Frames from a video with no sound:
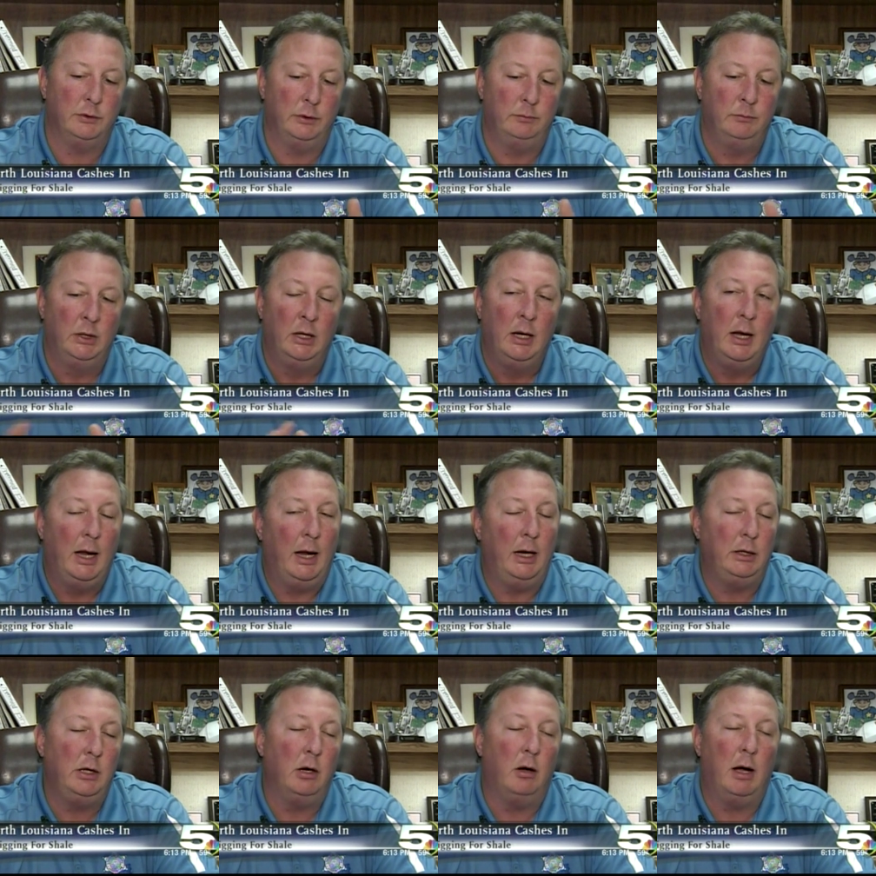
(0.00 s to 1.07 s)
And,
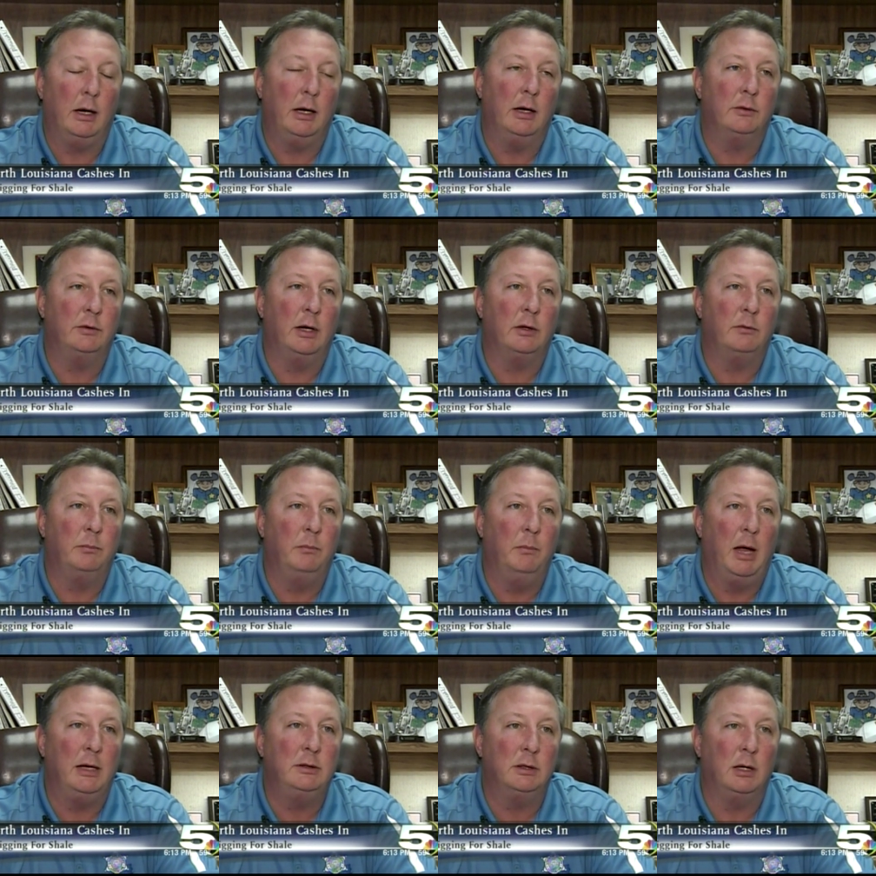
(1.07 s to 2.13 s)
and you know, I guess that's
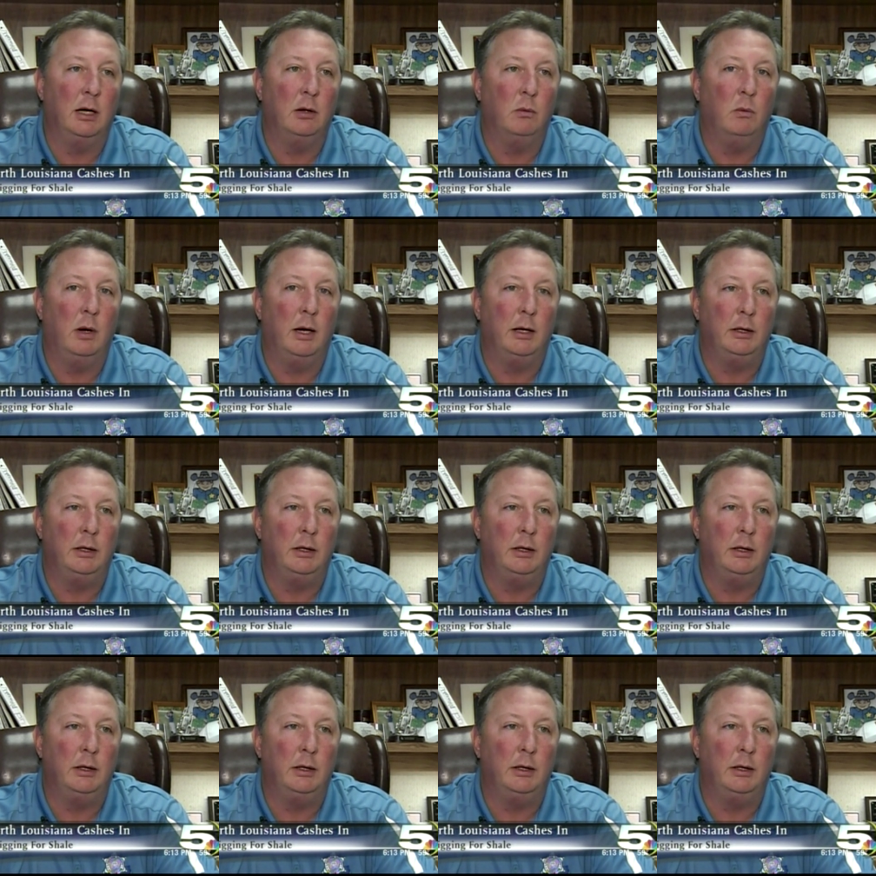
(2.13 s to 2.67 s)
basically why,